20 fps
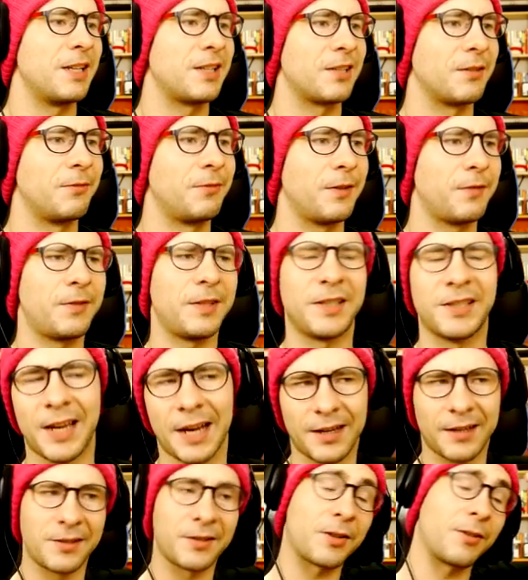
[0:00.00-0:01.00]
minutes and 50
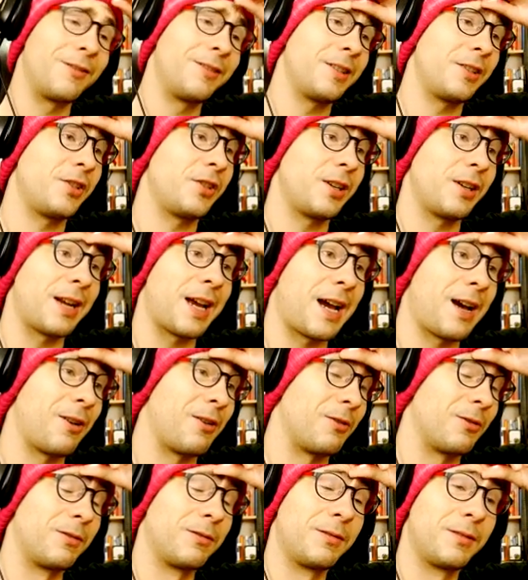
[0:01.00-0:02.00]
seconds. Holy shit,
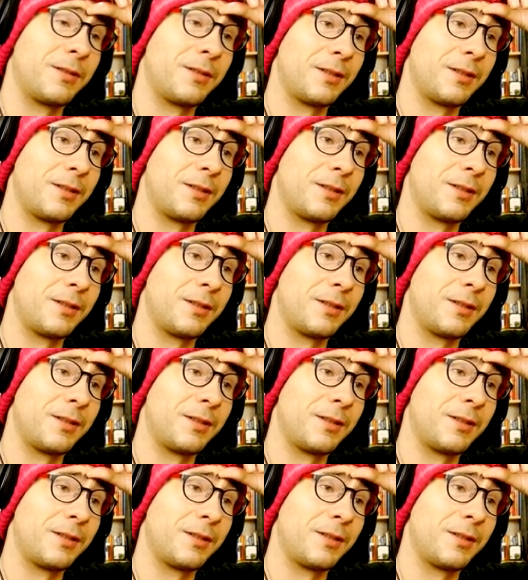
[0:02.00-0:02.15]
how?